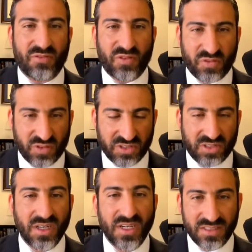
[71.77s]
for
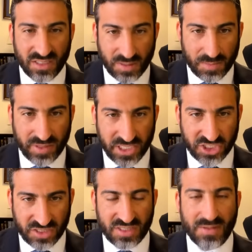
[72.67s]
further
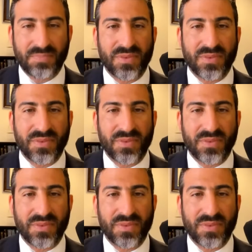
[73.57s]
deliberations.